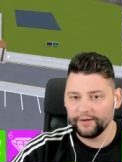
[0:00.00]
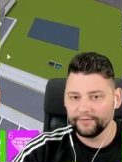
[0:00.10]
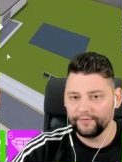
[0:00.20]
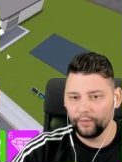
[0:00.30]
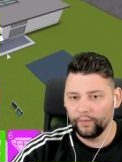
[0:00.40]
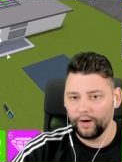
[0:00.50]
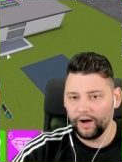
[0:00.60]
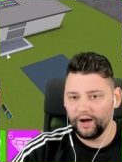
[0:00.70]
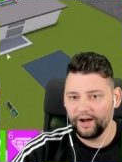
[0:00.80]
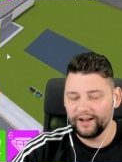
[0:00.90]
now for
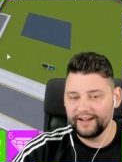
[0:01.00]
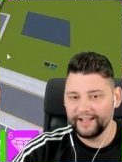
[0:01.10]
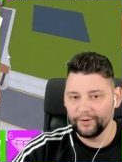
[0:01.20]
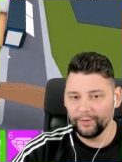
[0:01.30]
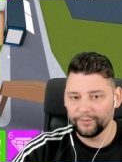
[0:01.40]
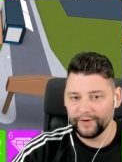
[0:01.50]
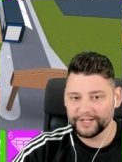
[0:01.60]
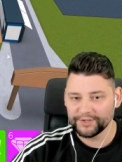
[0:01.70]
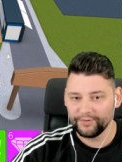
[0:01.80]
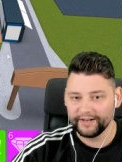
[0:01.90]
our little
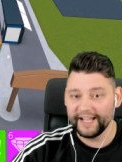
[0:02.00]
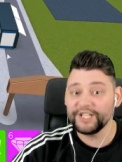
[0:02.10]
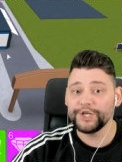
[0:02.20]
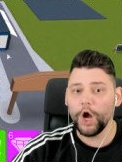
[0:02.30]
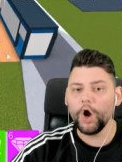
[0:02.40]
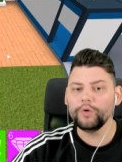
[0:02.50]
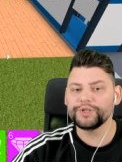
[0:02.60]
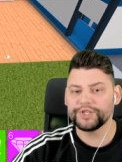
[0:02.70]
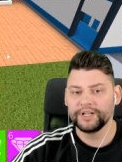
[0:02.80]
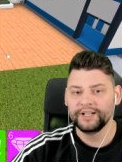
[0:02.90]
restaurant. It's
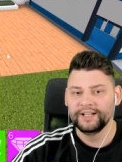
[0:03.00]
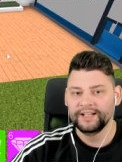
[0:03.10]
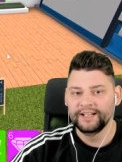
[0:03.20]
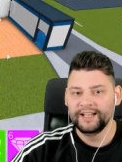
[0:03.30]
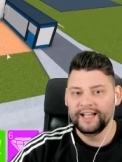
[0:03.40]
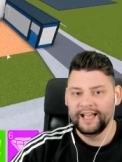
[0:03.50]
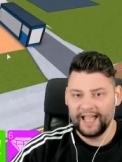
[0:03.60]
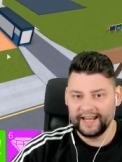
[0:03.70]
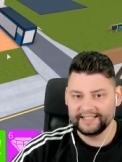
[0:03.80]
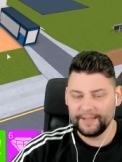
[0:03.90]
huge!
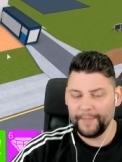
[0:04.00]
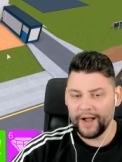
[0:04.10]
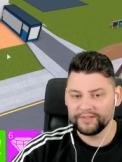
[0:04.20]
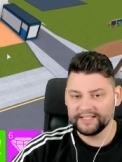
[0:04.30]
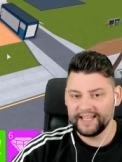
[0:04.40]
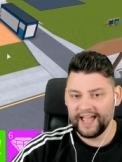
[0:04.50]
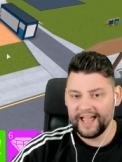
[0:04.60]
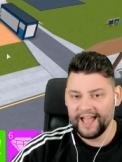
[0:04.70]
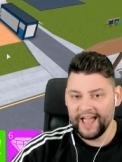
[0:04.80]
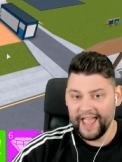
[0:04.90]
And it's about to
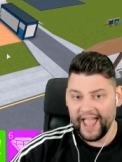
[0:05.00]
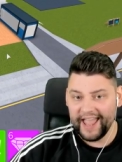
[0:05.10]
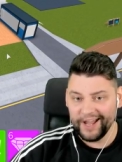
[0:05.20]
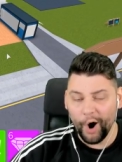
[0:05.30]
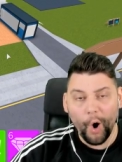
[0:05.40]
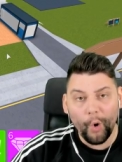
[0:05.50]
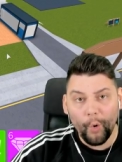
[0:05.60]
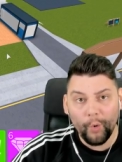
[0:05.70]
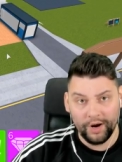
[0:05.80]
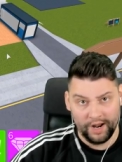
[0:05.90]
get a
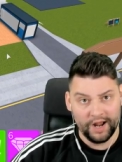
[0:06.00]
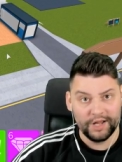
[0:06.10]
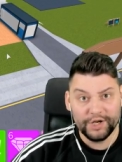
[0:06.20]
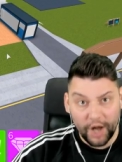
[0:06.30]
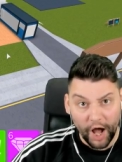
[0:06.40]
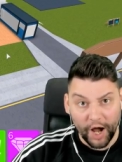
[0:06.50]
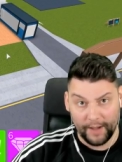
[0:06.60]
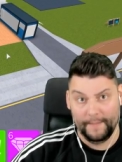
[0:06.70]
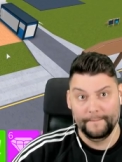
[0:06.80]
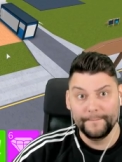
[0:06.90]
whole lot
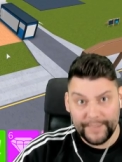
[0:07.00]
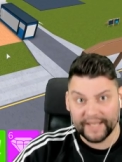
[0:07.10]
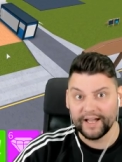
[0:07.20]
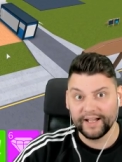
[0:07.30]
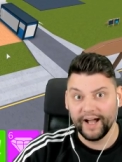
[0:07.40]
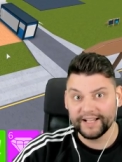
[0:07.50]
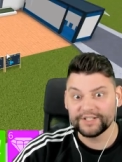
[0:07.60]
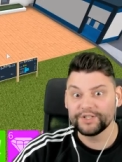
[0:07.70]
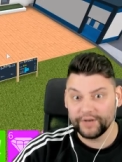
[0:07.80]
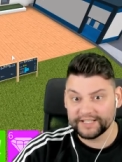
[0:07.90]
bigger,
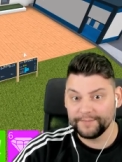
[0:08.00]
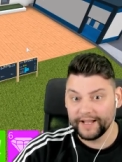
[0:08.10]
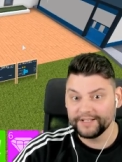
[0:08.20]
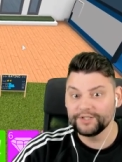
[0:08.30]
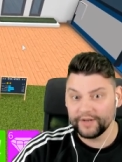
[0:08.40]
guys. Trust me.